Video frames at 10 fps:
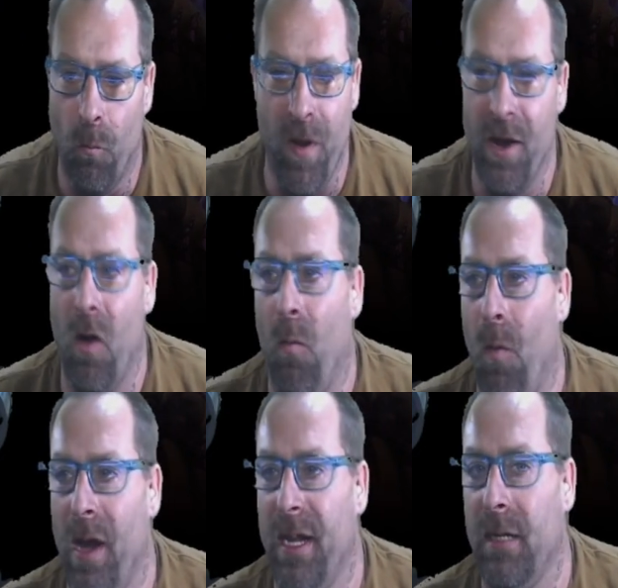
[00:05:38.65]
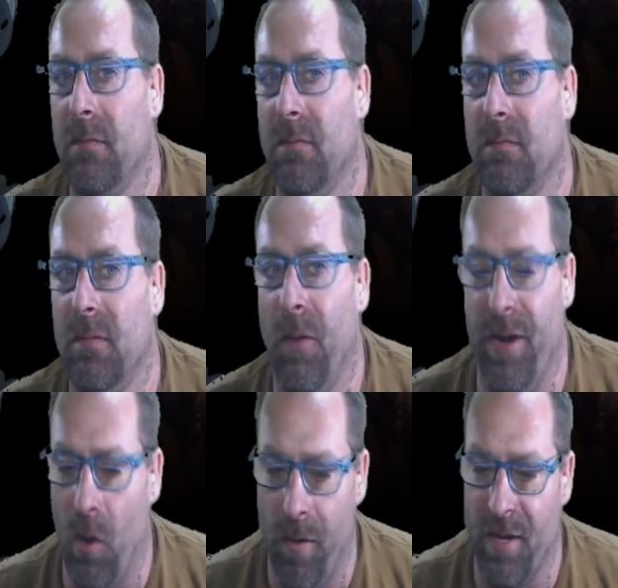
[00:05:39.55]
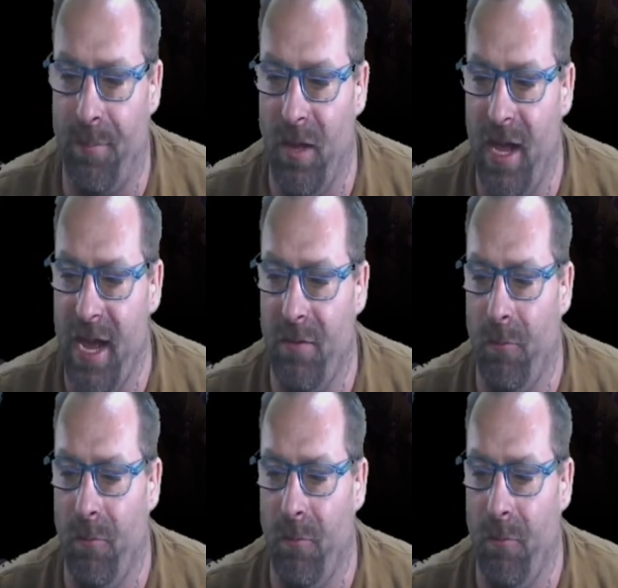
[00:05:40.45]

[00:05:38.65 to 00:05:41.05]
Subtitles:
we don't want it and we don't want to play it.